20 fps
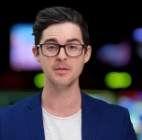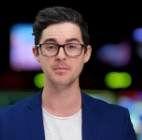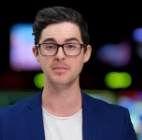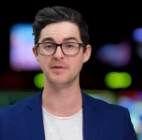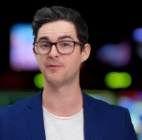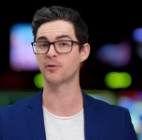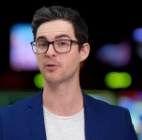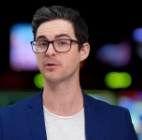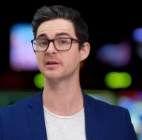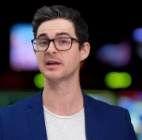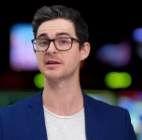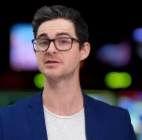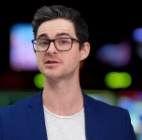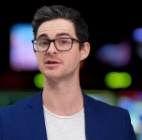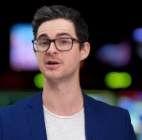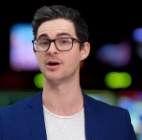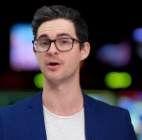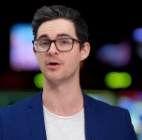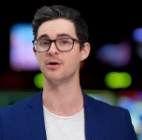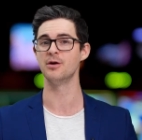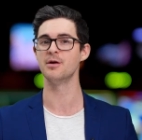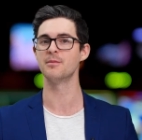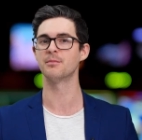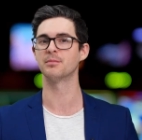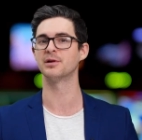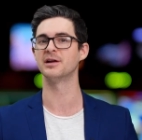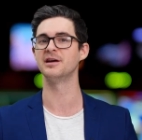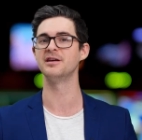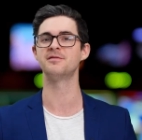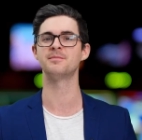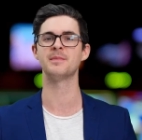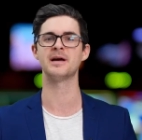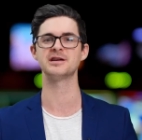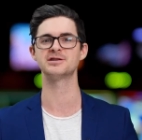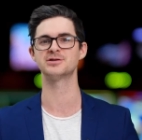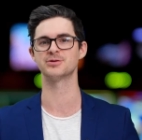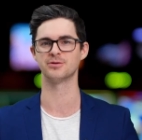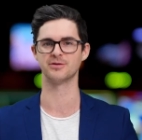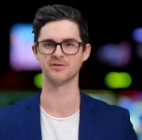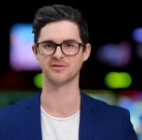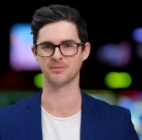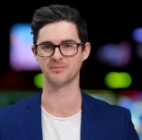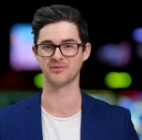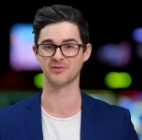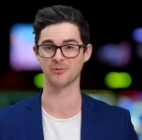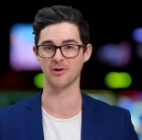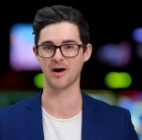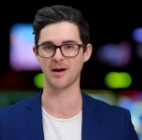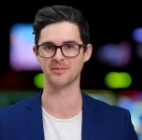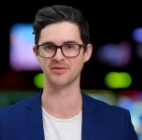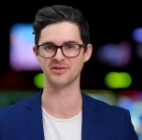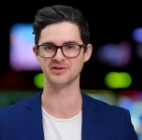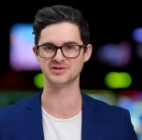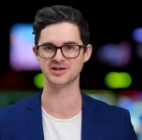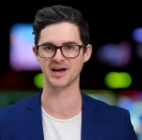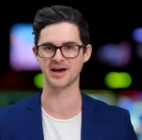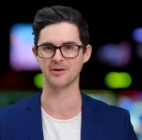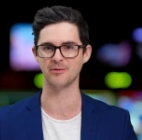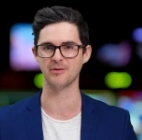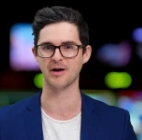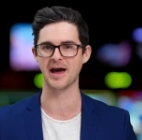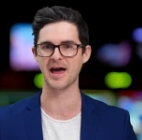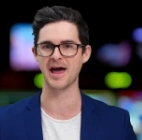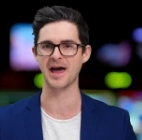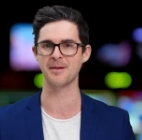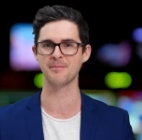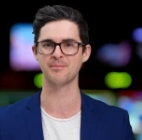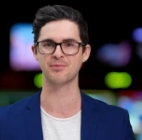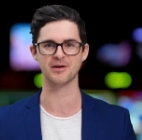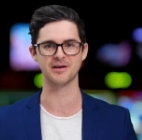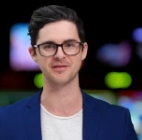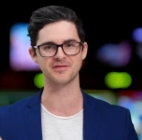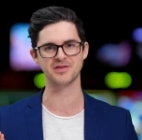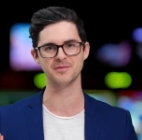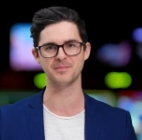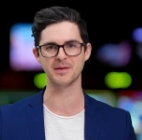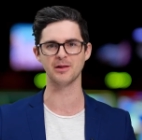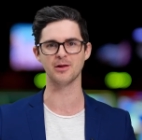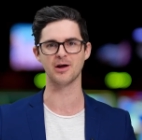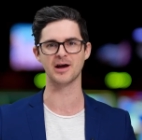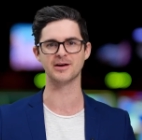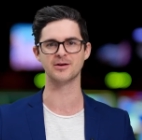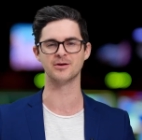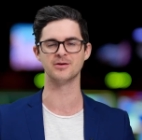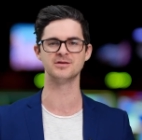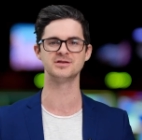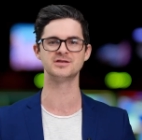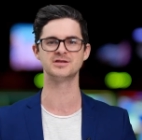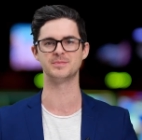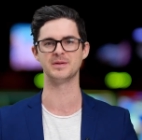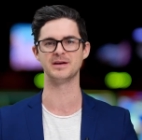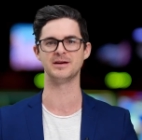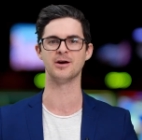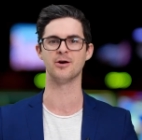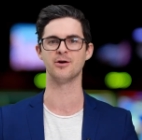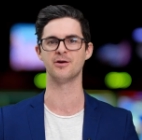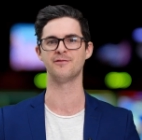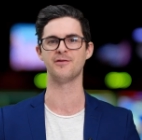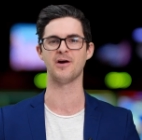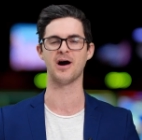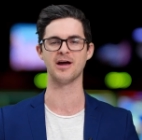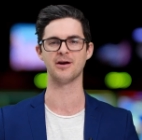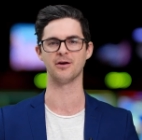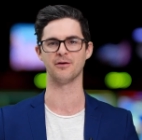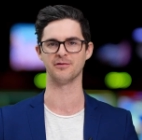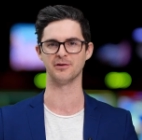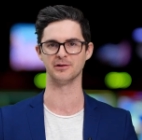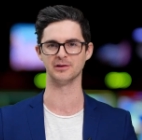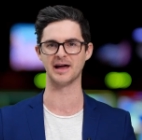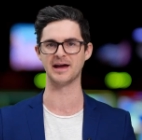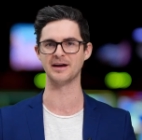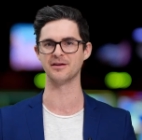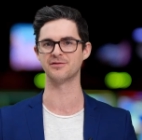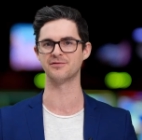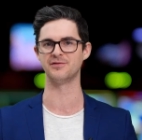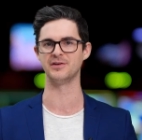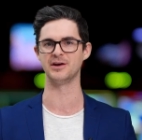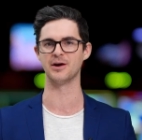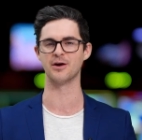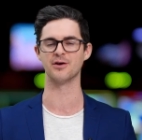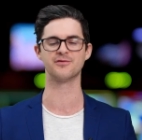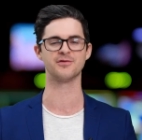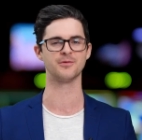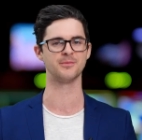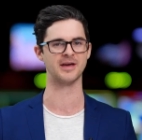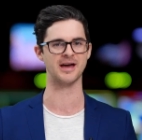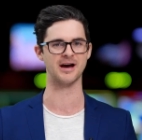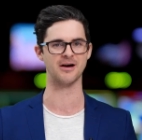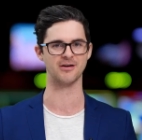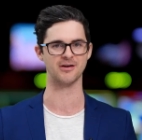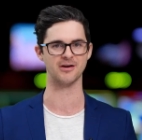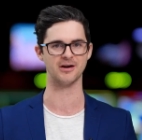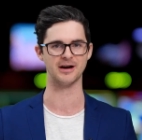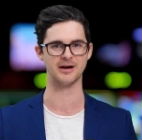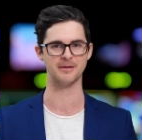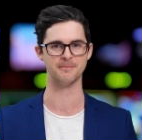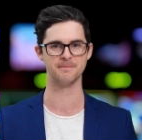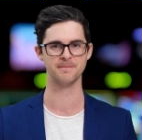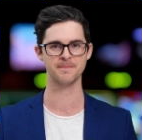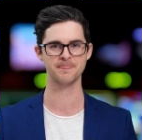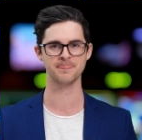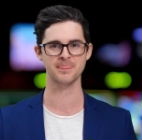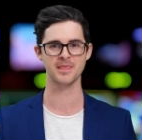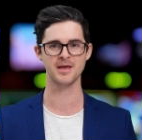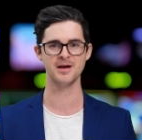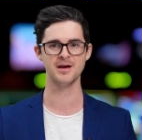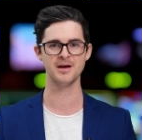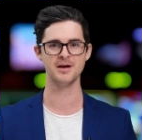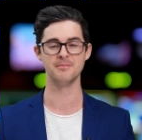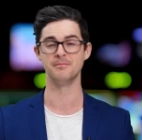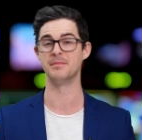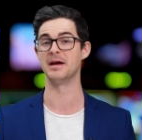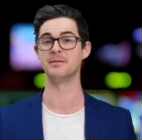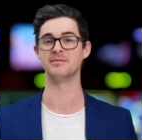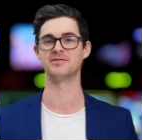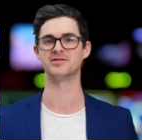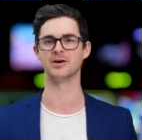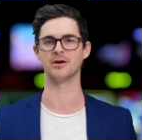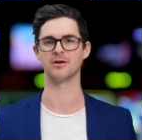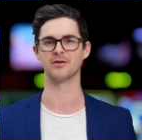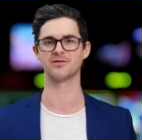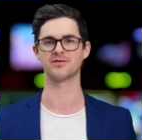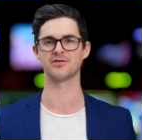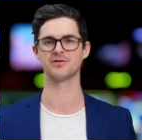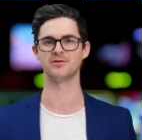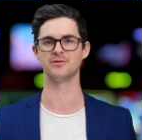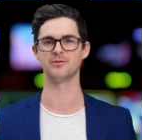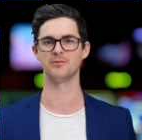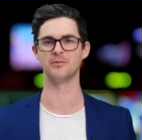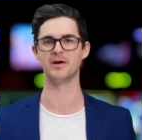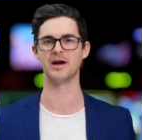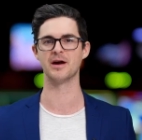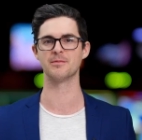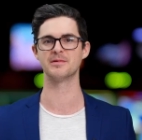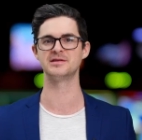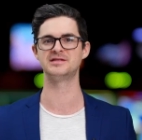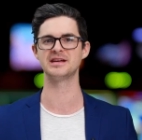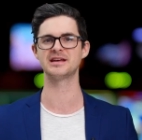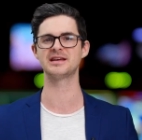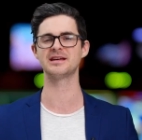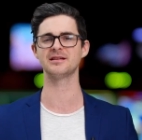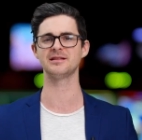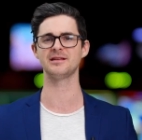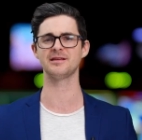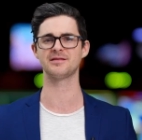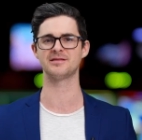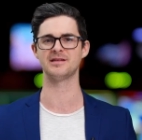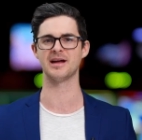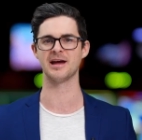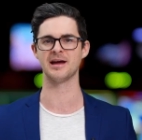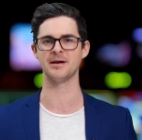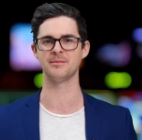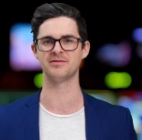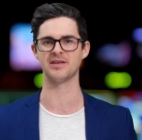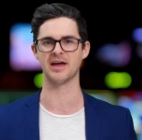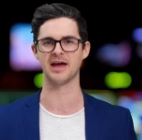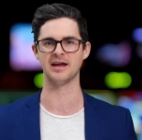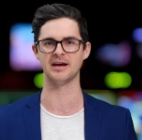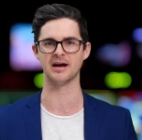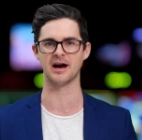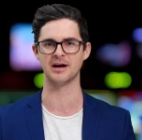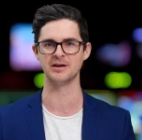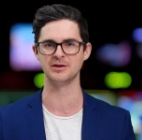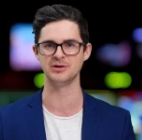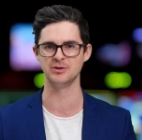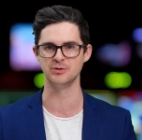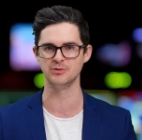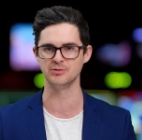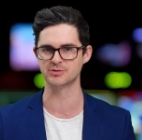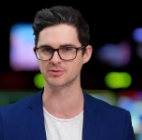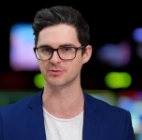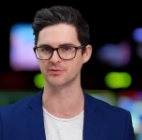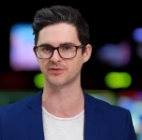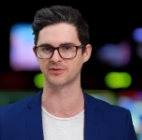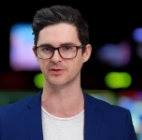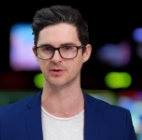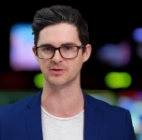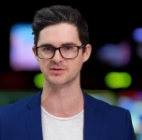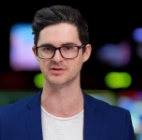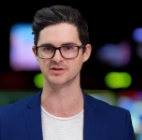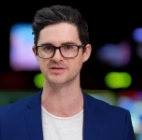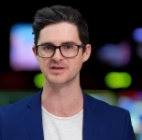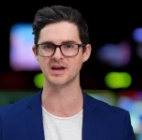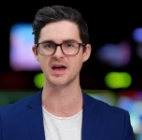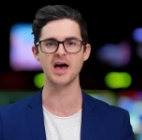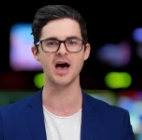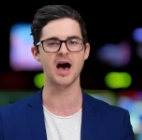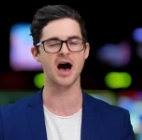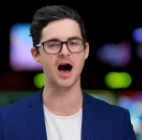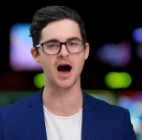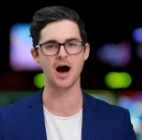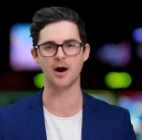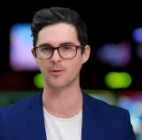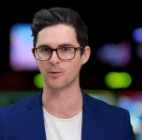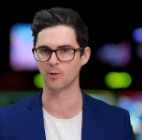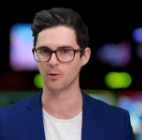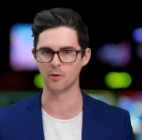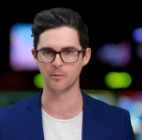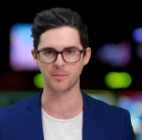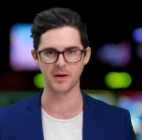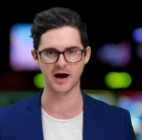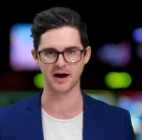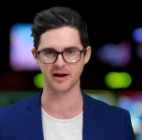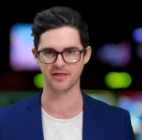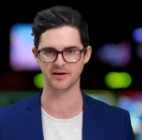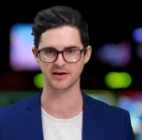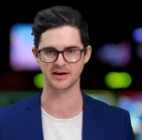Before I let you know, please make sure to subscribe to the channel and press the bell icon to be notified of the latest videos from Kalkine. Meme stocks, where ridiculous names and unusual surges are all part of